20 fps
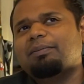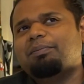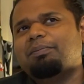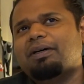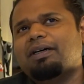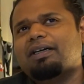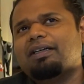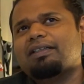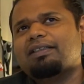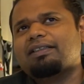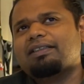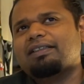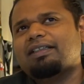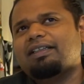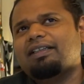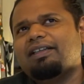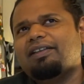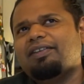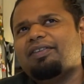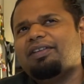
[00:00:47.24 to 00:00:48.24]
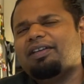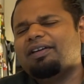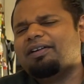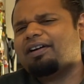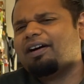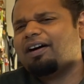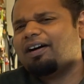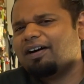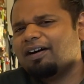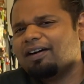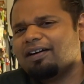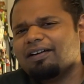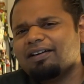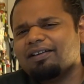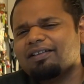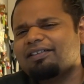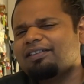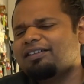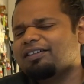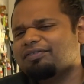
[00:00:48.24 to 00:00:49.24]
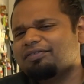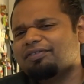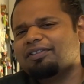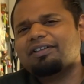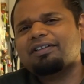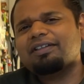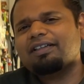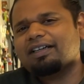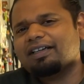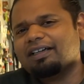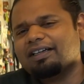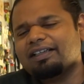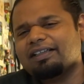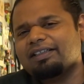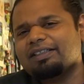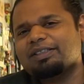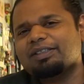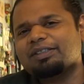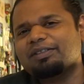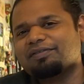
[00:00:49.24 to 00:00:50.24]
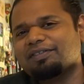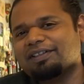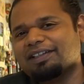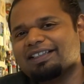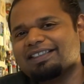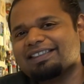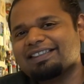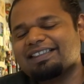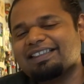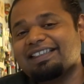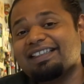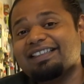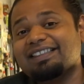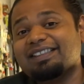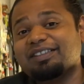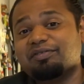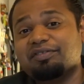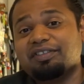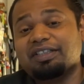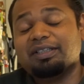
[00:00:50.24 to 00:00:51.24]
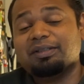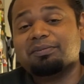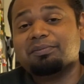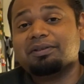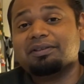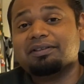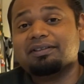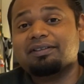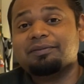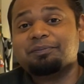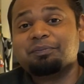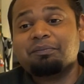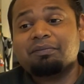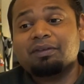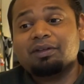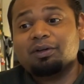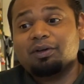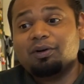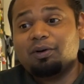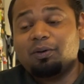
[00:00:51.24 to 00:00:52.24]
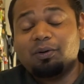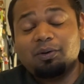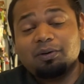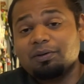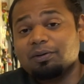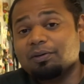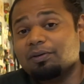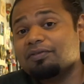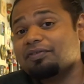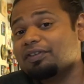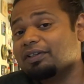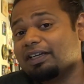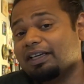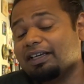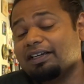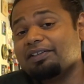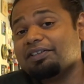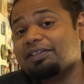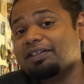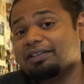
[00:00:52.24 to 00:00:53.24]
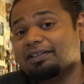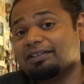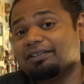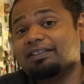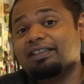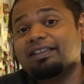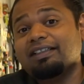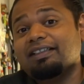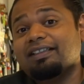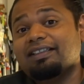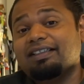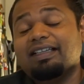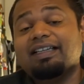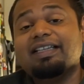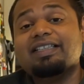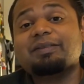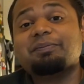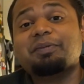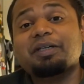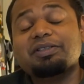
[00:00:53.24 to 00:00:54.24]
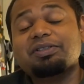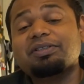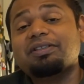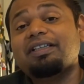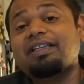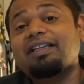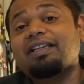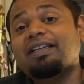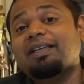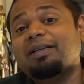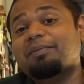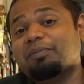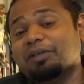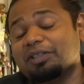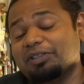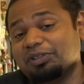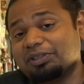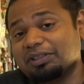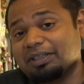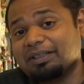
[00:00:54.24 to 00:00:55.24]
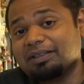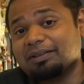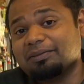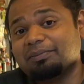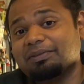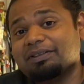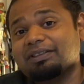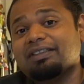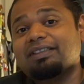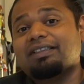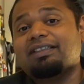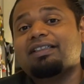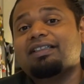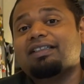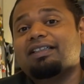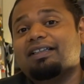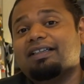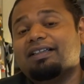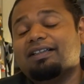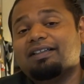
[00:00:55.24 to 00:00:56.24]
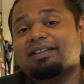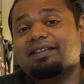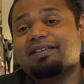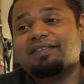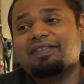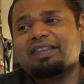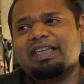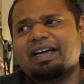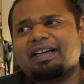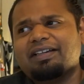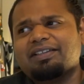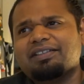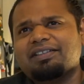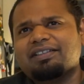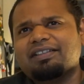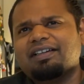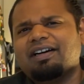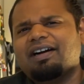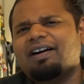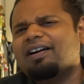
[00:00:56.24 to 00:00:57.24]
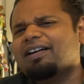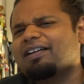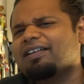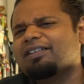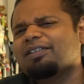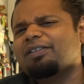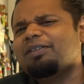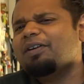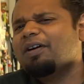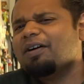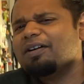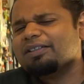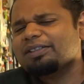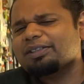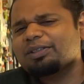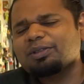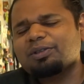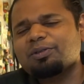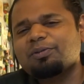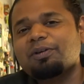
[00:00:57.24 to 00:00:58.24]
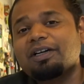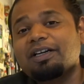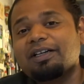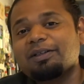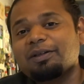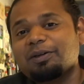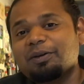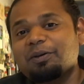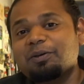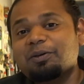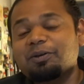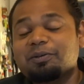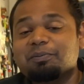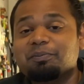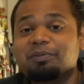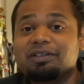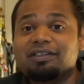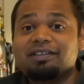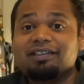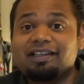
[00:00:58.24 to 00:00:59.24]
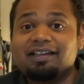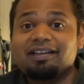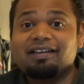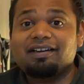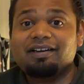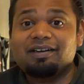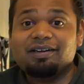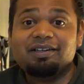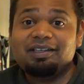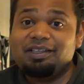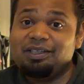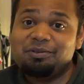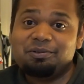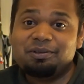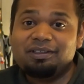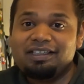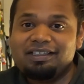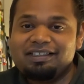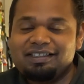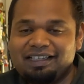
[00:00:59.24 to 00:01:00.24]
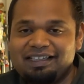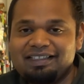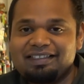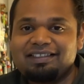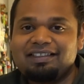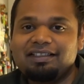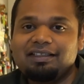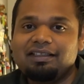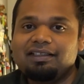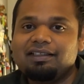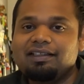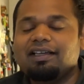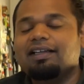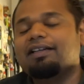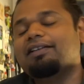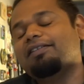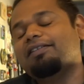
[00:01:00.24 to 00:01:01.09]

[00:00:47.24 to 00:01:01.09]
But there are different kinds of lassis available all over India, especially in Punjab, that are not so well known but that are equally tasty and